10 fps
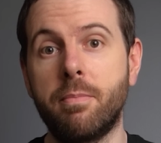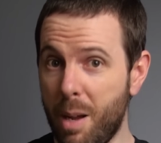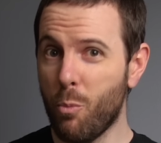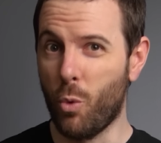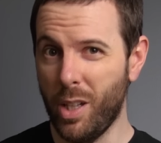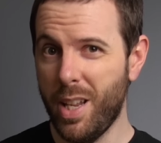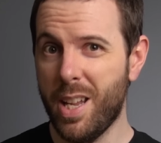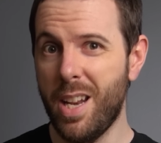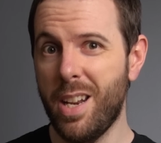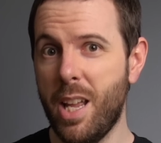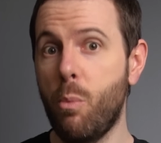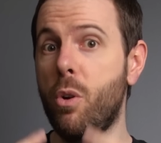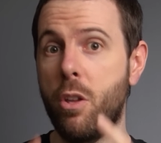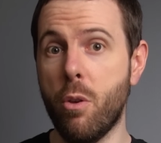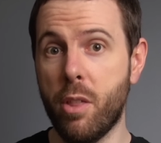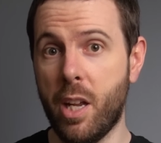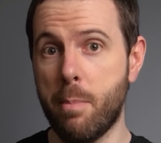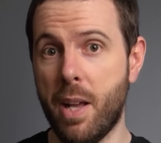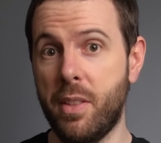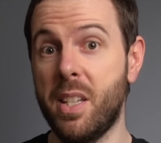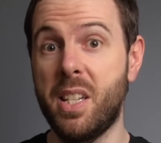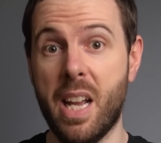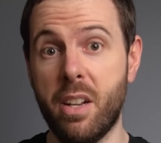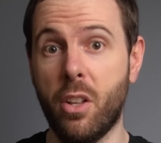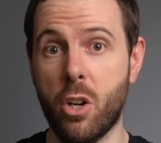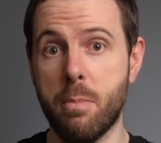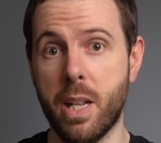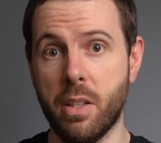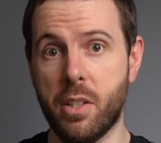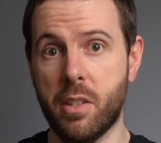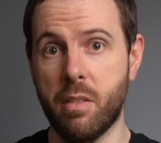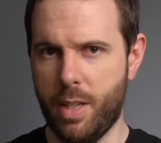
I'm really keen to hear what you think about this down in the comments.